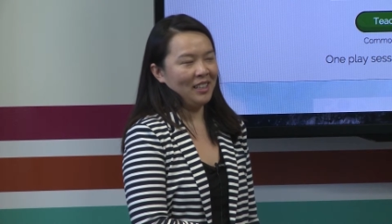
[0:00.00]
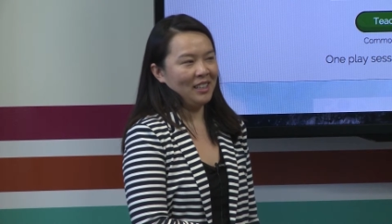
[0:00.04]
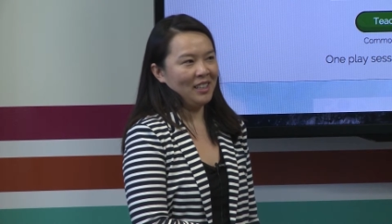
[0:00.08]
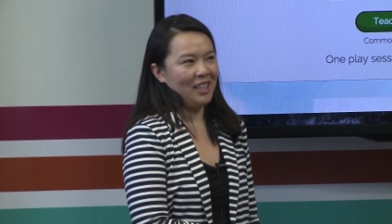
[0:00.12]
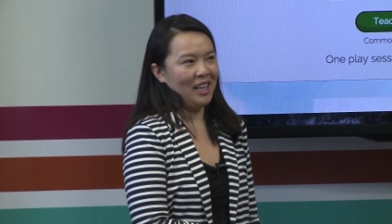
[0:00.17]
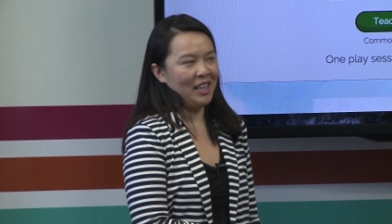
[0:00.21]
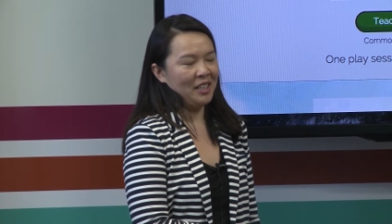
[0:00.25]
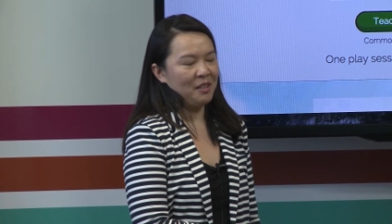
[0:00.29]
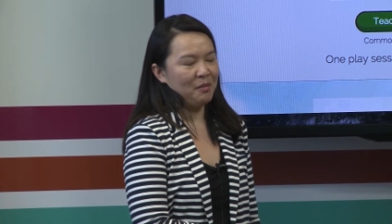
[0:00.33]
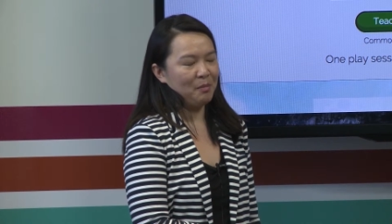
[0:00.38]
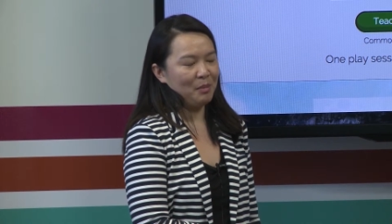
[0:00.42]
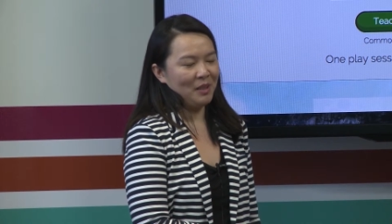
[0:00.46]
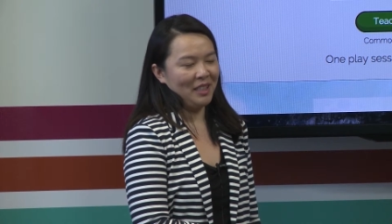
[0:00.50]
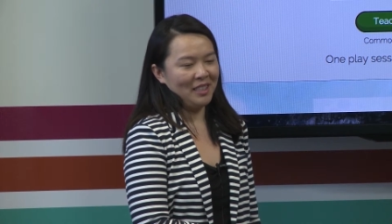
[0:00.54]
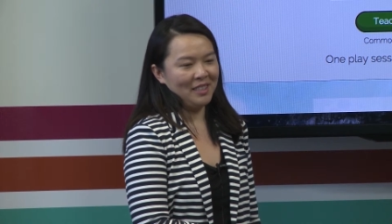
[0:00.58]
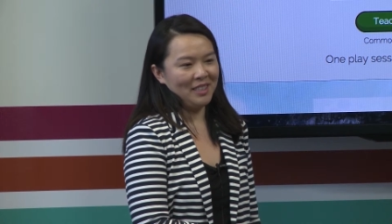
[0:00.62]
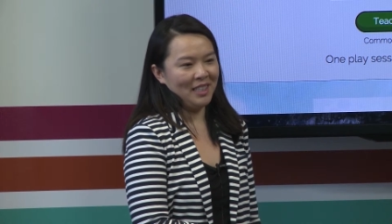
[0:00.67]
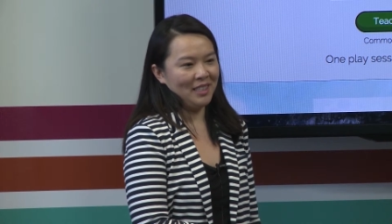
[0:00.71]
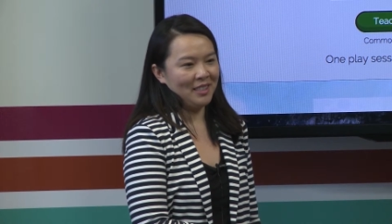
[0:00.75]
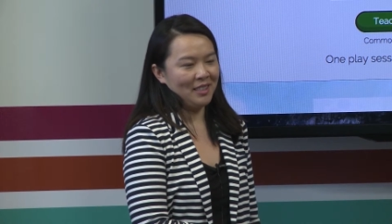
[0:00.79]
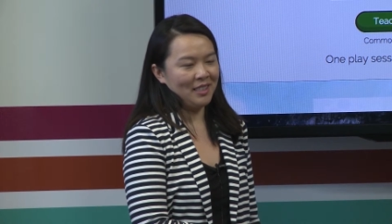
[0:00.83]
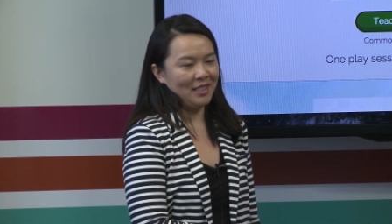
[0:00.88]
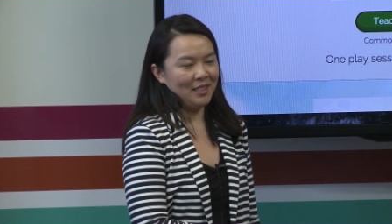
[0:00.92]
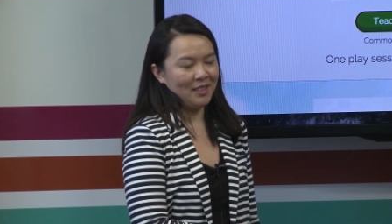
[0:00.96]
a lot of
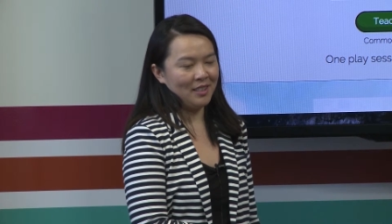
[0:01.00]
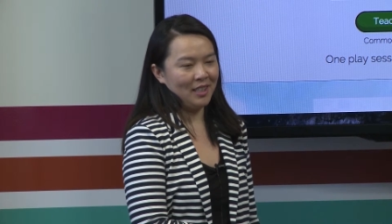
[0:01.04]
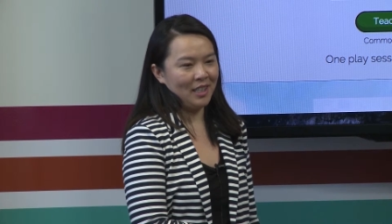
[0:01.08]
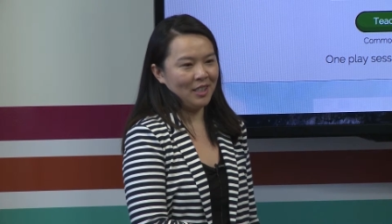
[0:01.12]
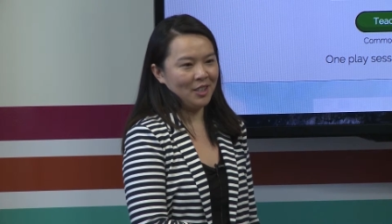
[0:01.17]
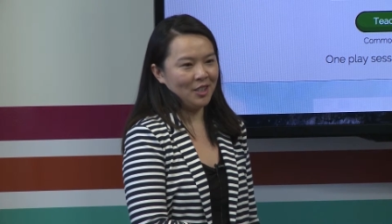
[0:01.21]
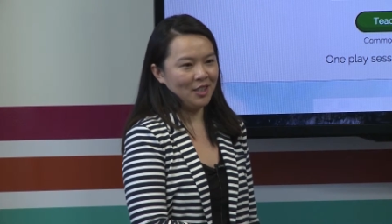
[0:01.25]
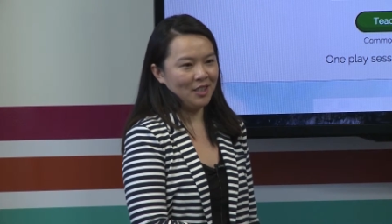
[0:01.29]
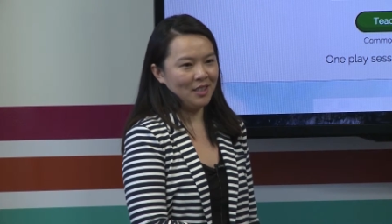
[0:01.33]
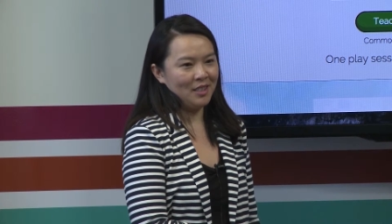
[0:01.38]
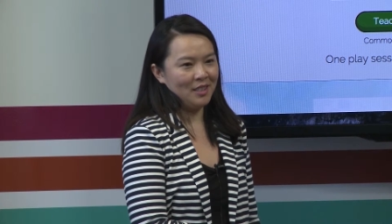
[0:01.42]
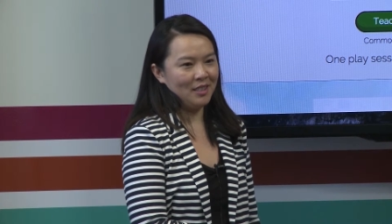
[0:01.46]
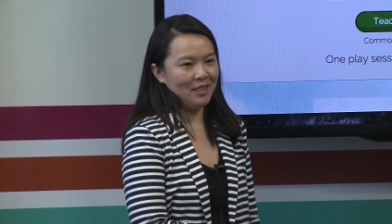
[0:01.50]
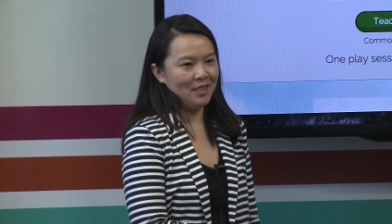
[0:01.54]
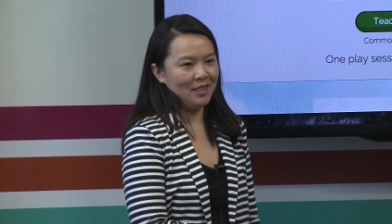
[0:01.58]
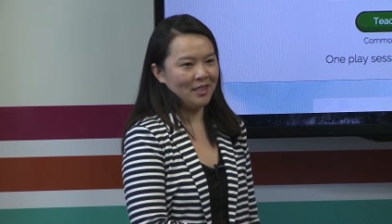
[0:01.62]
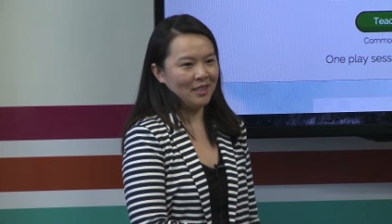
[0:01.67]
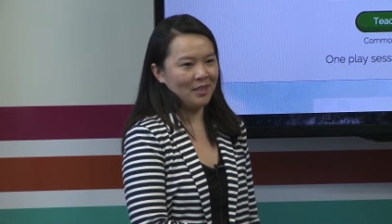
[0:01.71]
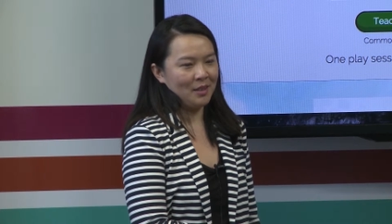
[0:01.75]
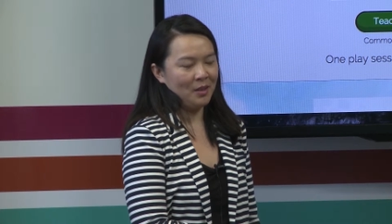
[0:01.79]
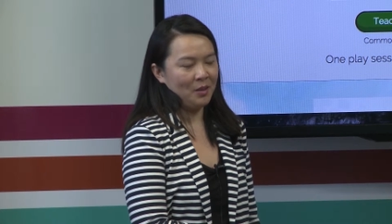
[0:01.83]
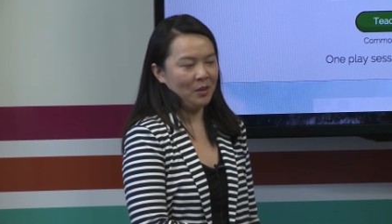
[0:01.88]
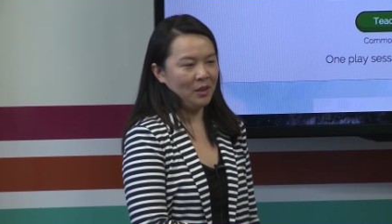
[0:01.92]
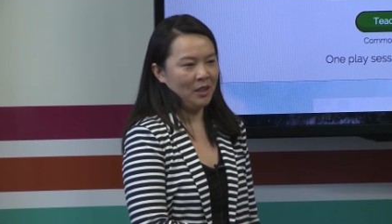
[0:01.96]
playtesting
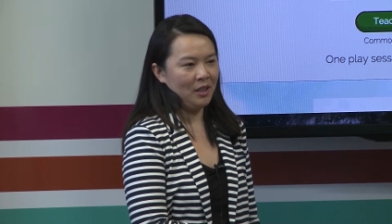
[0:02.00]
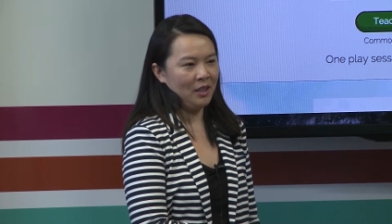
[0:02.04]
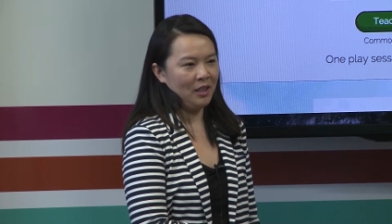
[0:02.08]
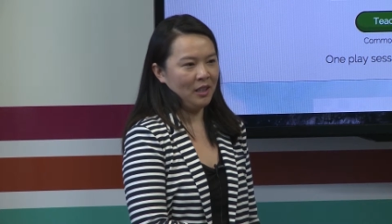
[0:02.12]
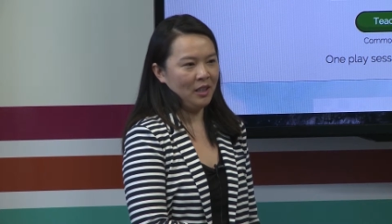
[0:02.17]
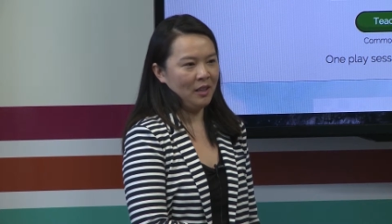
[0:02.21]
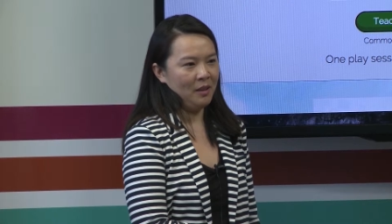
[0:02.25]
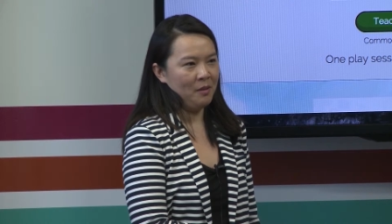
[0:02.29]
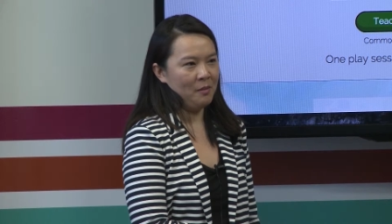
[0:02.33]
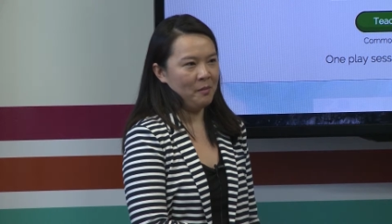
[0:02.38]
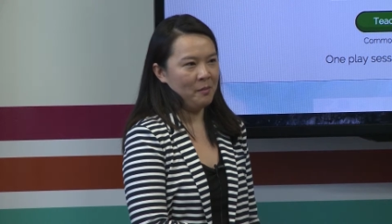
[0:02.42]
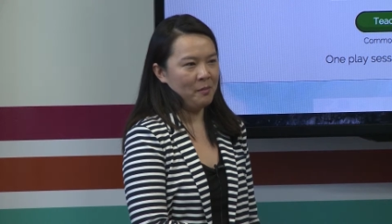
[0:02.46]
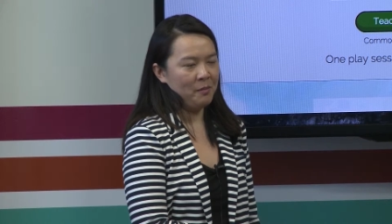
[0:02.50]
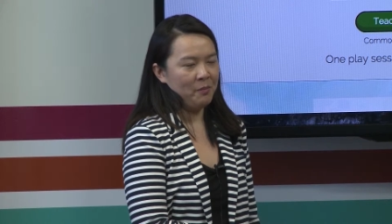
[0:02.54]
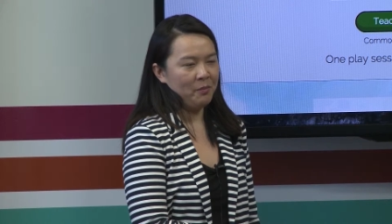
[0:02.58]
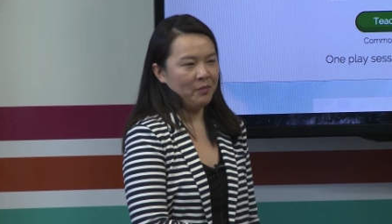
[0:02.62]
sessions, uh,